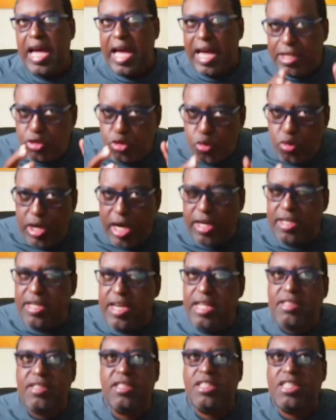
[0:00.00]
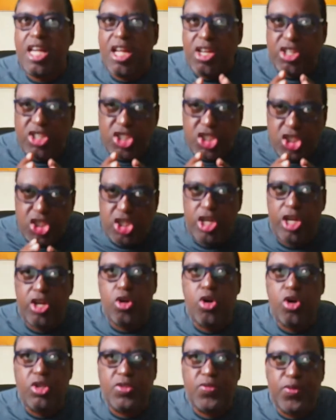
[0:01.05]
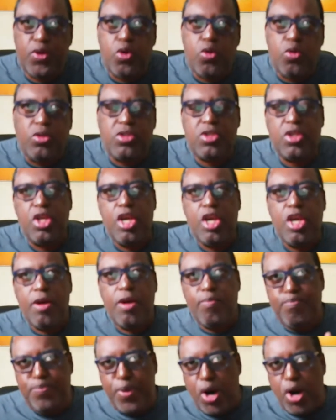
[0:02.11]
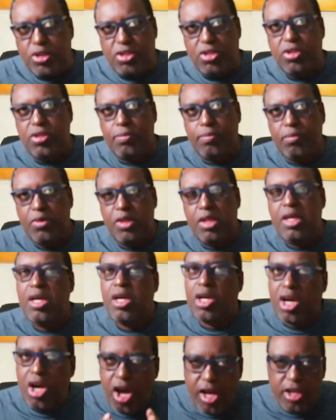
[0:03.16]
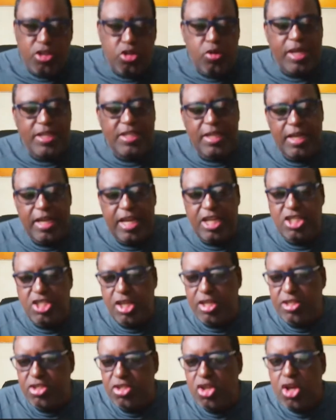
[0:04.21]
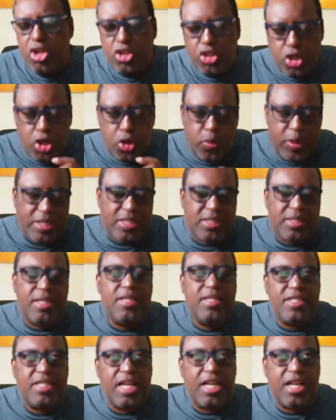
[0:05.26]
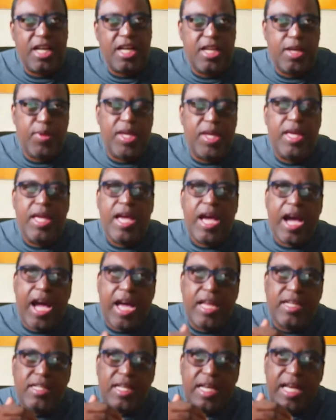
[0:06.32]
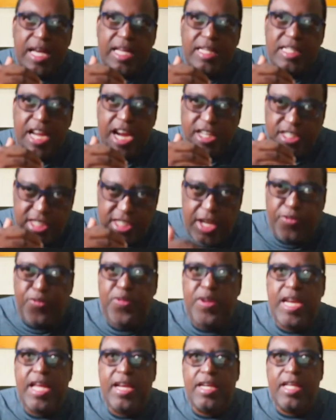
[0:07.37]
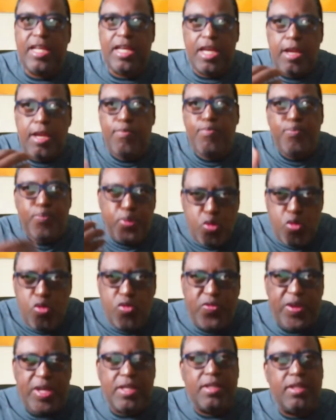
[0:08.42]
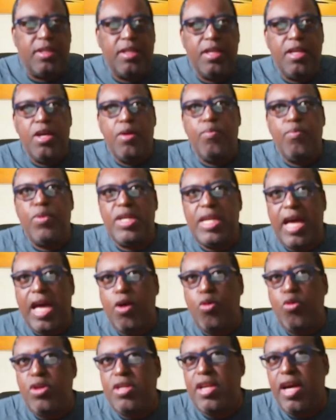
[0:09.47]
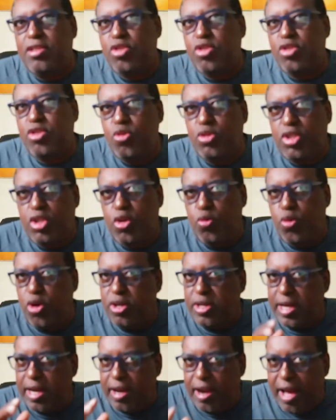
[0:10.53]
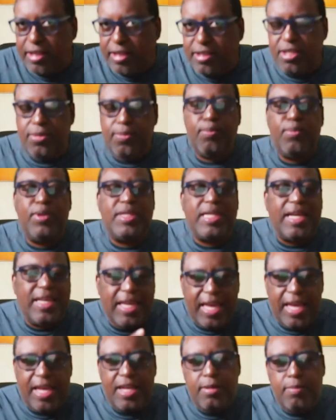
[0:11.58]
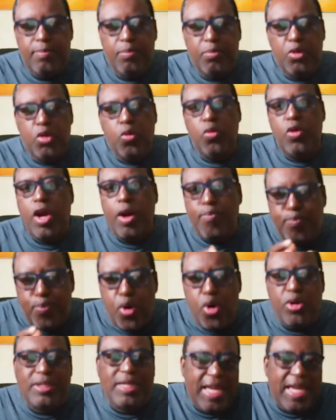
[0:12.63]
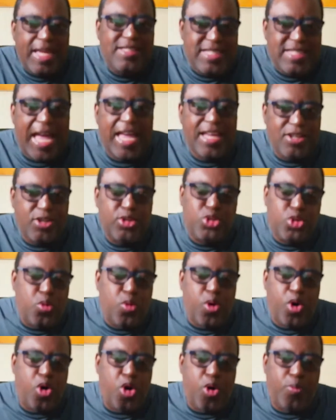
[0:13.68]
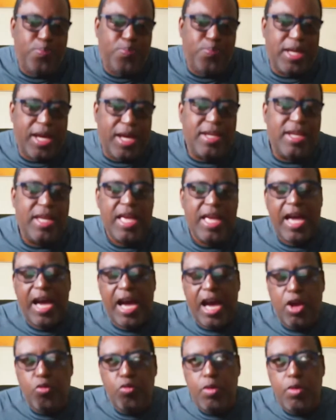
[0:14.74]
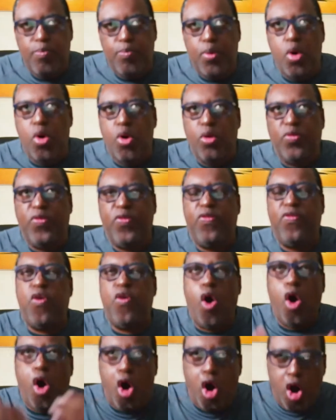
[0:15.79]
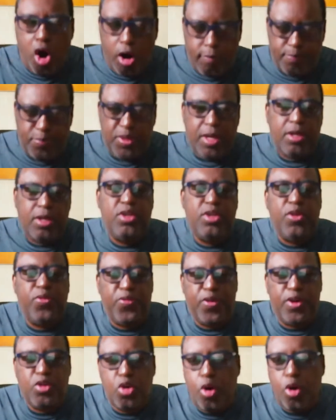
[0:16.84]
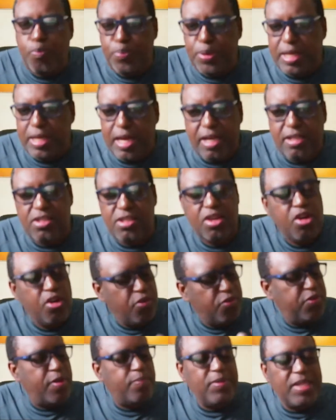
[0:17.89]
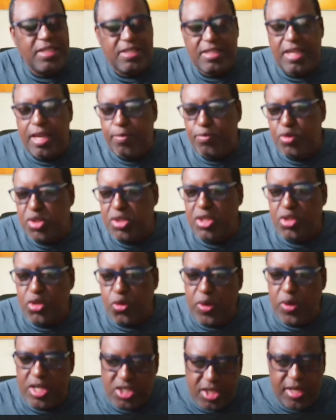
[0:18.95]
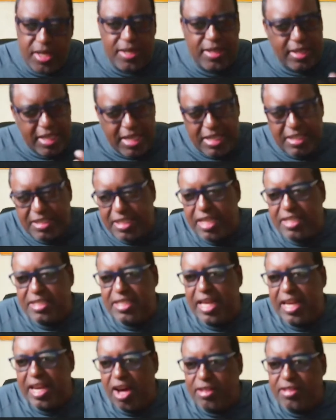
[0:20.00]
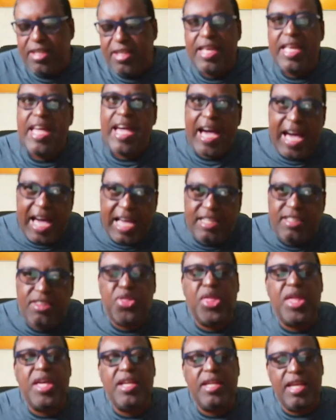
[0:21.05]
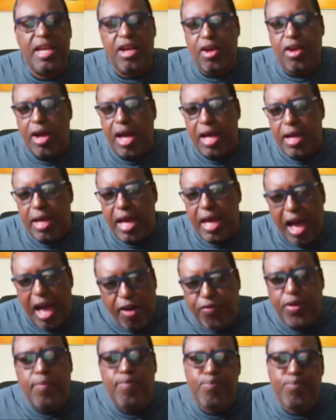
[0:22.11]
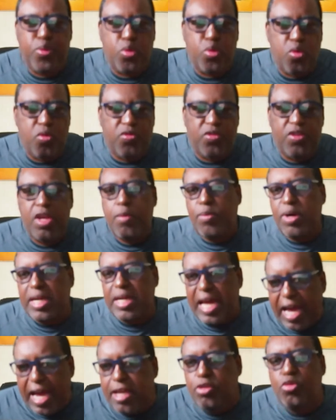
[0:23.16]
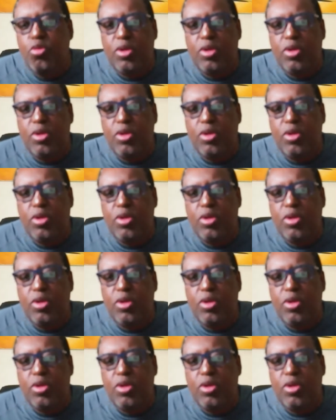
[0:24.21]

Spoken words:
do not necessarily share those views, but congratulations to the West Indies Academy. And they are definitely improving. But I will not use the word a lot. But again, we are both entitled to our opinion, and we both form different opinions from the same situation. He says a lot. I think they have improved, but I